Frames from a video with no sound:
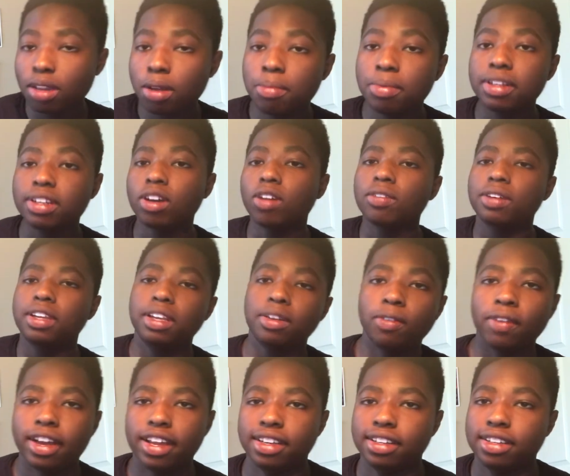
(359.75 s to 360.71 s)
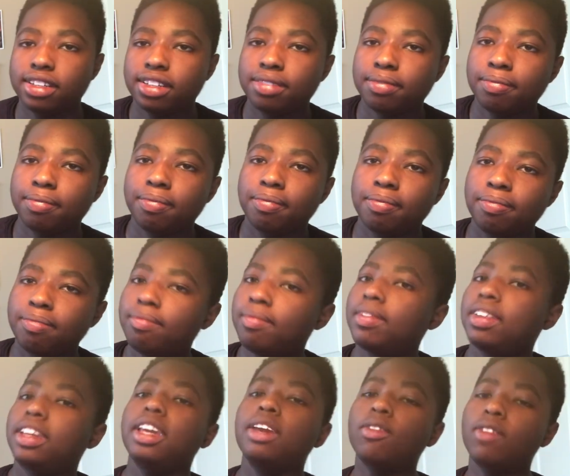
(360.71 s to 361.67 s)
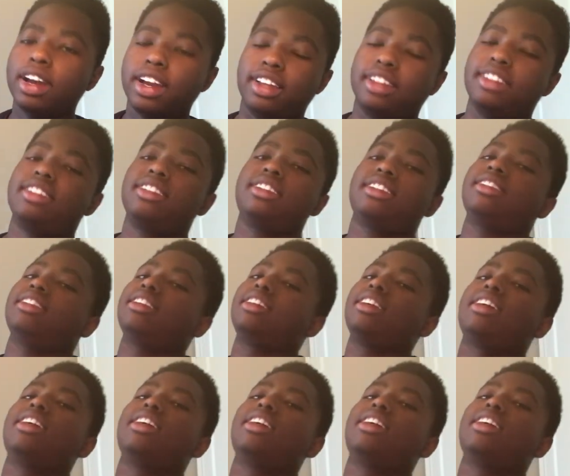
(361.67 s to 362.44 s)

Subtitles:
but no, he wins. He wins.